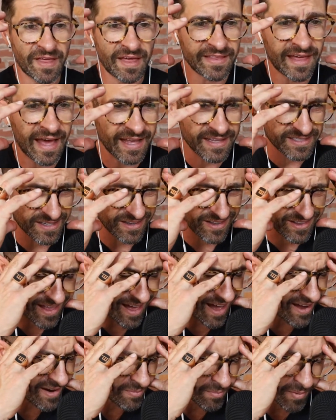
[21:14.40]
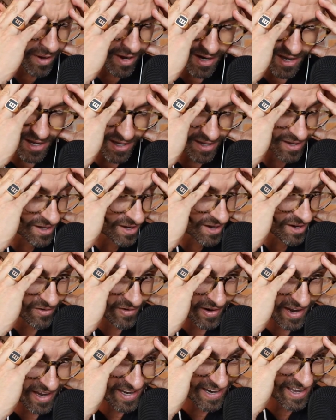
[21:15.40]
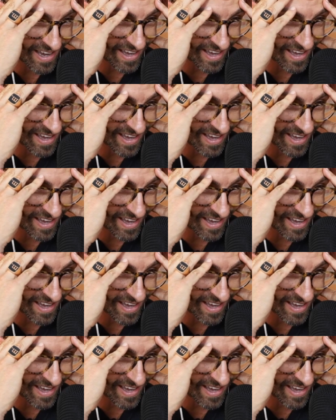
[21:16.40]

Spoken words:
That's a lot of money, right?